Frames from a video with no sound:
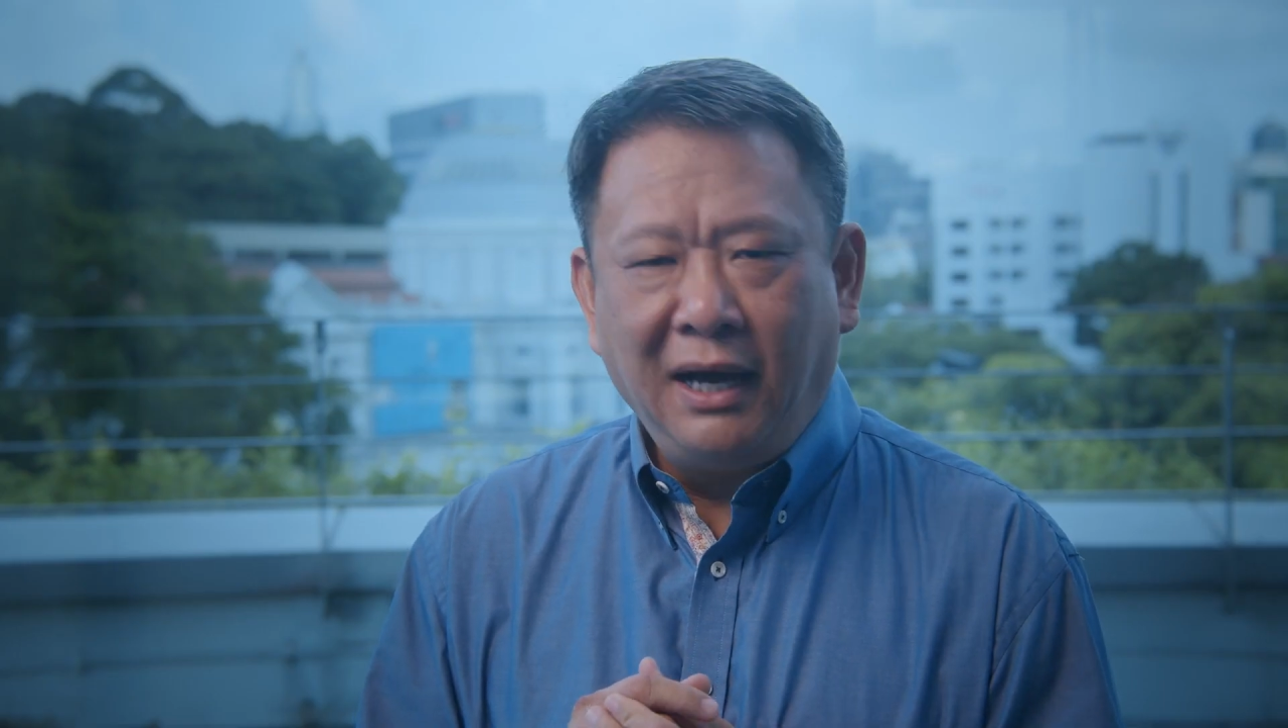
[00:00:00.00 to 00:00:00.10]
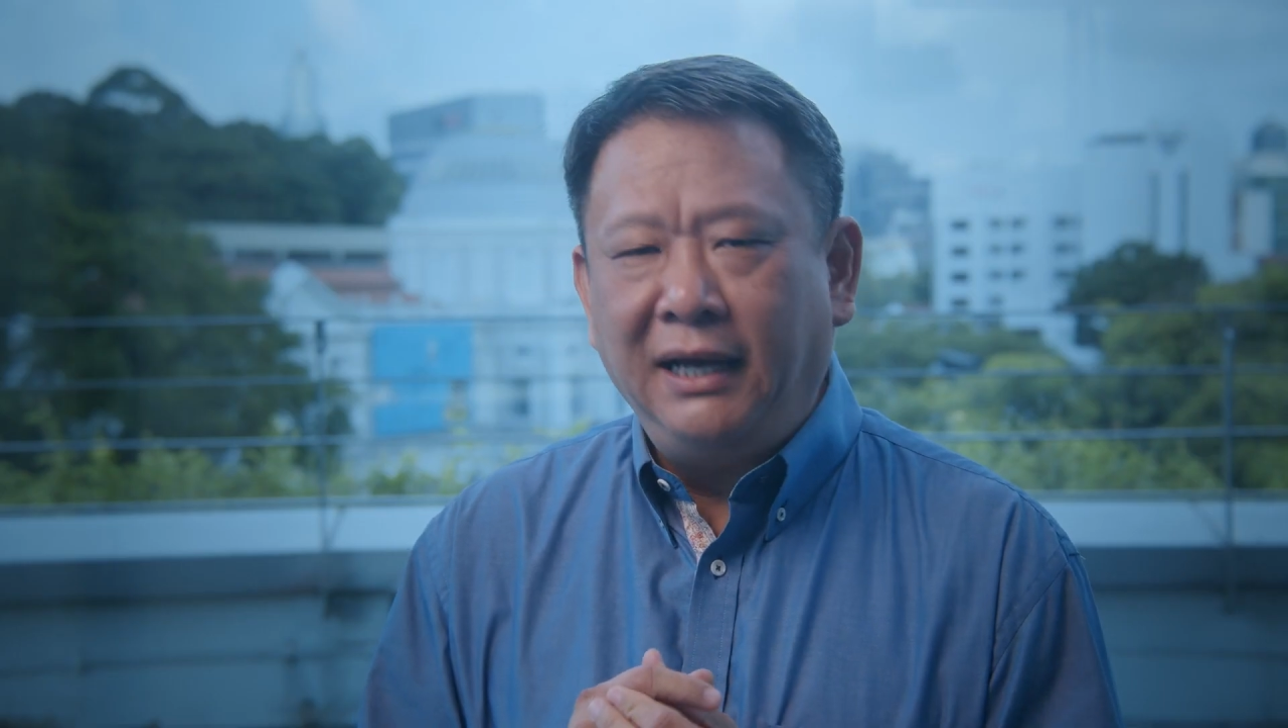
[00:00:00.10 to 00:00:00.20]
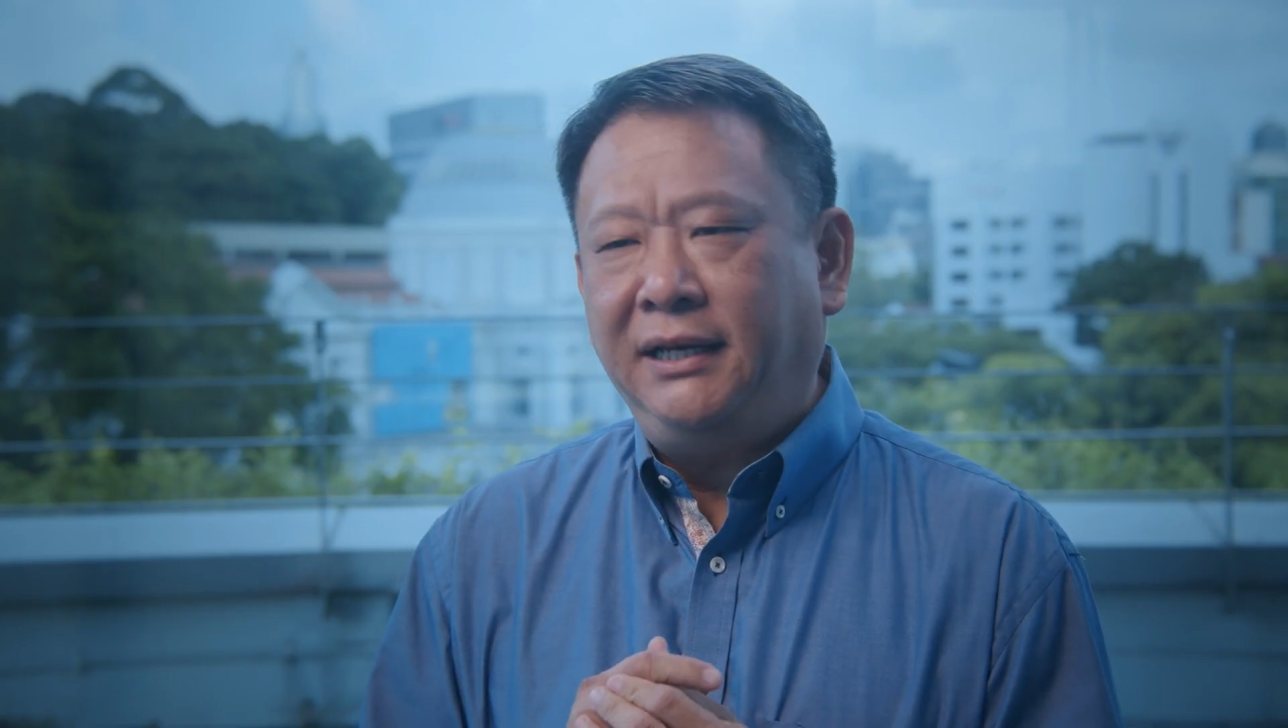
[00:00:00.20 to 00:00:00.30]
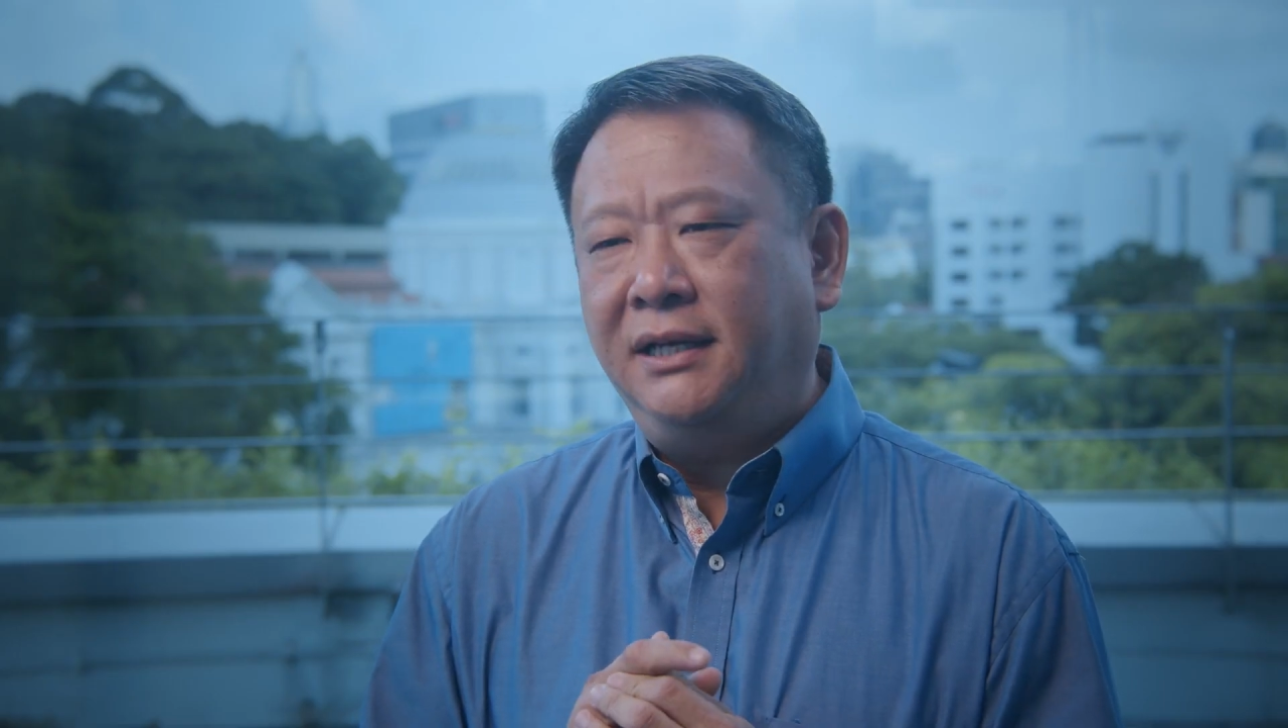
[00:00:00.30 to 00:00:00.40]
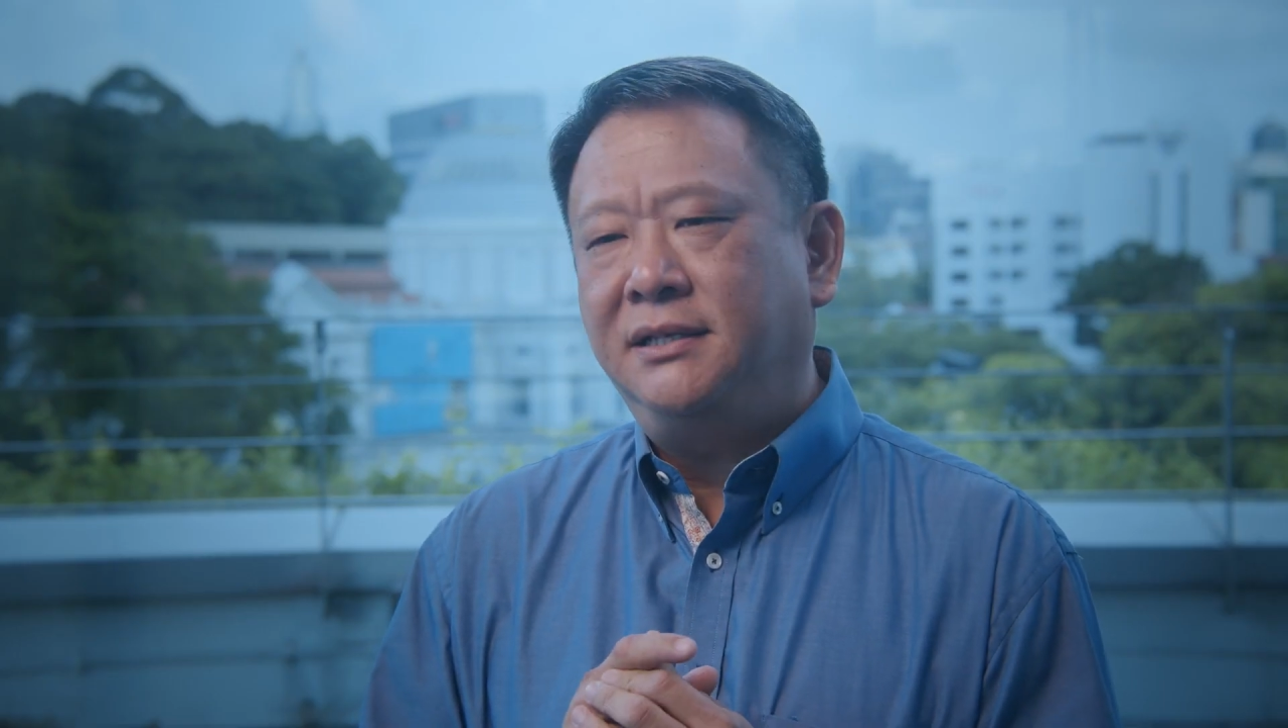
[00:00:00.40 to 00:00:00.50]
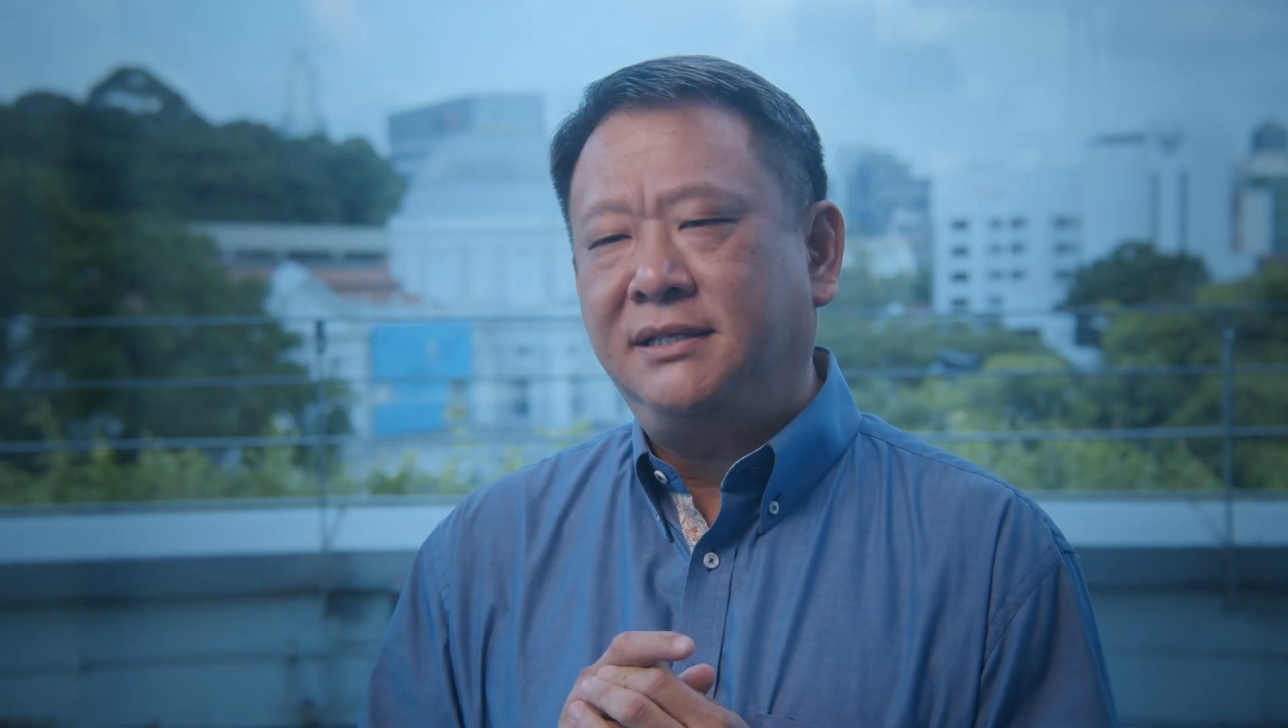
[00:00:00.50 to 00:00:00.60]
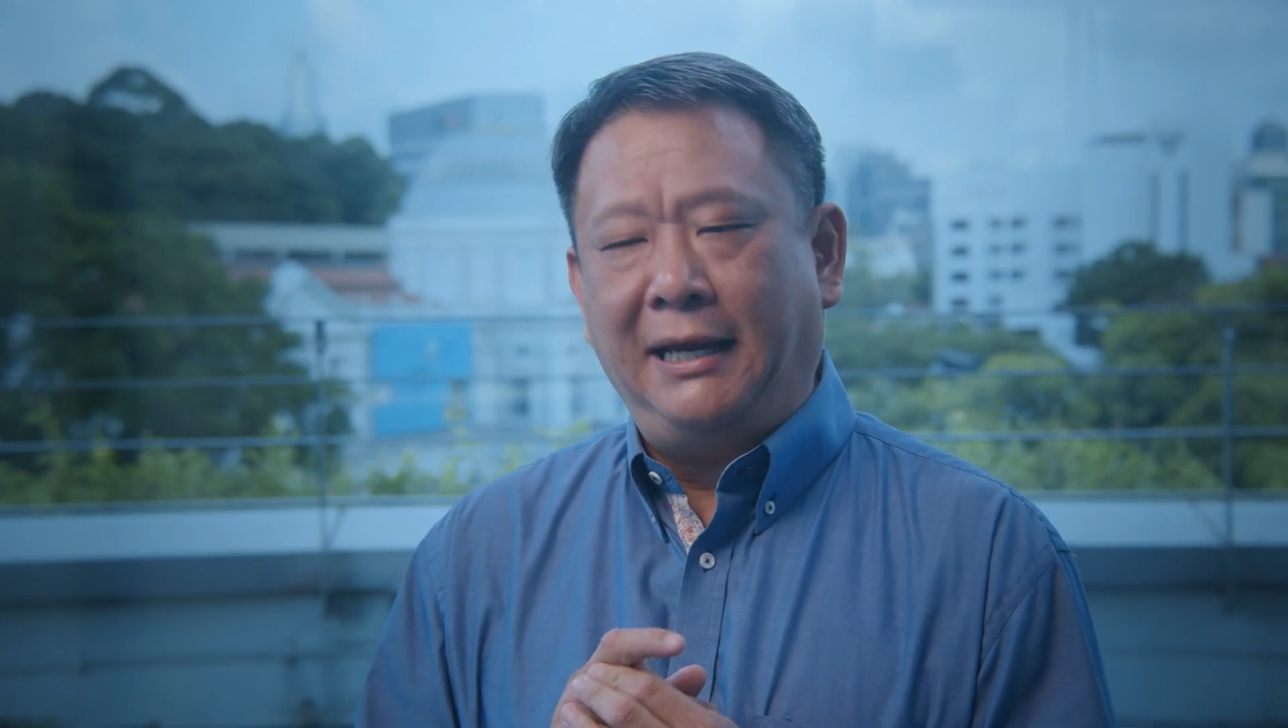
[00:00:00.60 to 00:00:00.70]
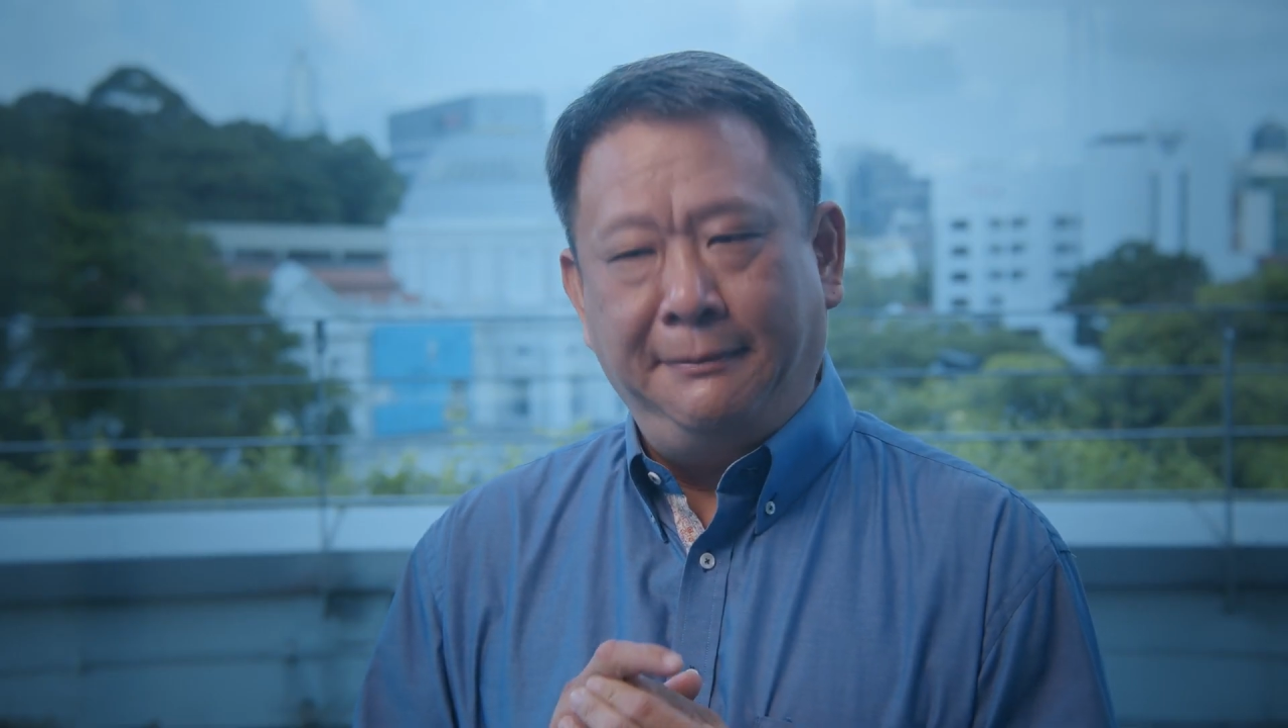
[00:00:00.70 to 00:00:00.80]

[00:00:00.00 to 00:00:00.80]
ideas